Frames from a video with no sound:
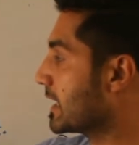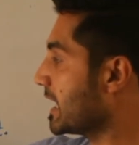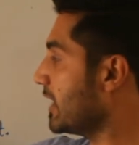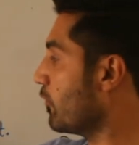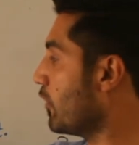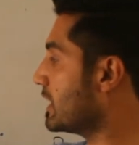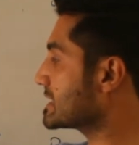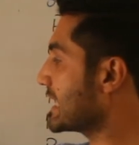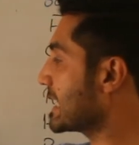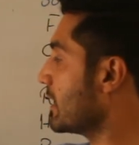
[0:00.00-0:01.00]
He
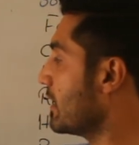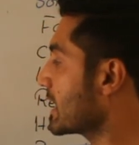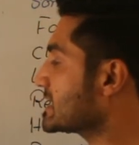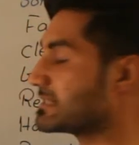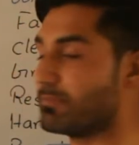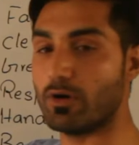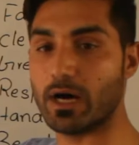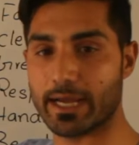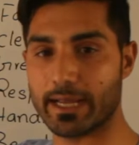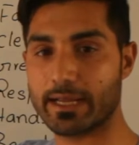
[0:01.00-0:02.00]
was an honest
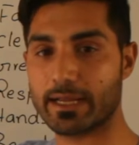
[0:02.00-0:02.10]
boy.